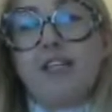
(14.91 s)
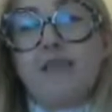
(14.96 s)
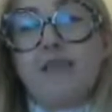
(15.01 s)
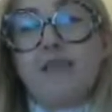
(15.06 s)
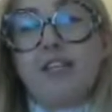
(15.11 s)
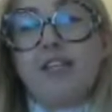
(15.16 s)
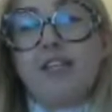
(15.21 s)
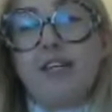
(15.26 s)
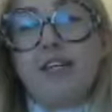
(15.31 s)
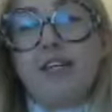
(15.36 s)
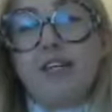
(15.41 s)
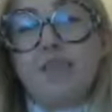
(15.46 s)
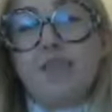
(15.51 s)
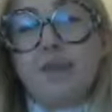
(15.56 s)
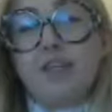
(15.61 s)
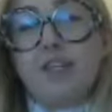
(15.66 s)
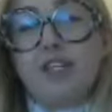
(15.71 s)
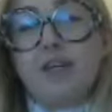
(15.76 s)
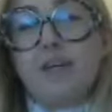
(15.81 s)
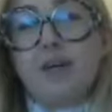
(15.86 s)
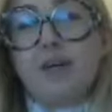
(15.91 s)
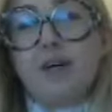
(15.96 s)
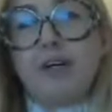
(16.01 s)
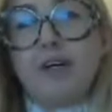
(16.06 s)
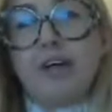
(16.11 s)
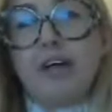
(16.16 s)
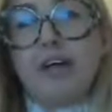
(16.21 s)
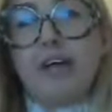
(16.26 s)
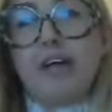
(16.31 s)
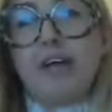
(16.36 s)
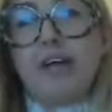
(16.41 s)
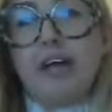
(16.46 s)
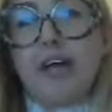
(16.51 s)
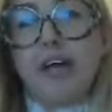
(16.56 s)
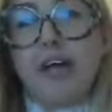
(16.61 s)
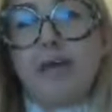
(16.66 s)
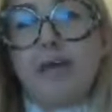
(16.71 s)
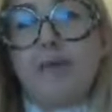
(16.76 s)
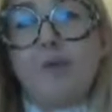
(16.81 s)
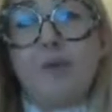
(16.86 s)
you've seen in the bridging market
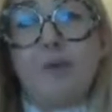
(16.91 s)
and